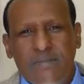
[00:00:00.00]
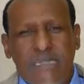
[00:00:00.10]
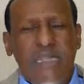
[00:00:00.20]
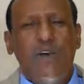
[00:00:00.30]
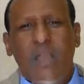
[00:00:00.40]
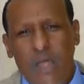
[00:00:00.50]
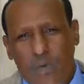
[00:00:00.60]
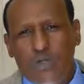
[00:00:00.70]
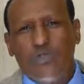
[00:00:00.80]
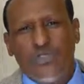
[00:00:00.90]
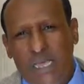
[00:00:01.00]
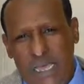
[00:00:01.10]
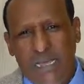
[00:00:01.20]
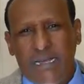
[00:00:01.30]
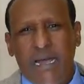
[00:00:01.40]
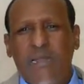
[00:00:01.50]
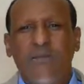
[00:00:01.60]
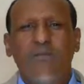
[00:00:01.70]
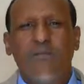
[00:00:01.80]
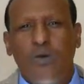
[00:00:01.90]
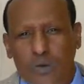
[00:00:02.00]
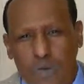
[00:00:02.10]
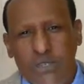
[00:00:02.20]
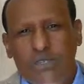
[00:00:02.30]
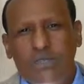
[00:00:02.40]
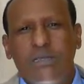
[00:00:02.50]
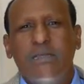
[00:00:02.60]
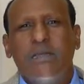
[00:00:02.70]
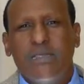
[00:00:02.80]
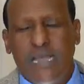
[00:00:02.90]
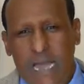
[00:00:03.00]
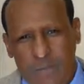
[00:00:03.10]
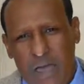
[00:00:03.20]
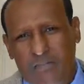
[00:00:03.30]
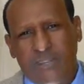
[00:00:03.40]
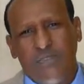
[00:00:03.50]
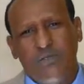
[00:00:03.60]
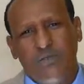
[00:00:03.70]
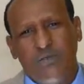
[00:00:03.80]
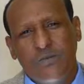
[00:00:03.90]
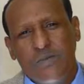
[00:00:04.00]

they don't like what you're saying, and always they come after you.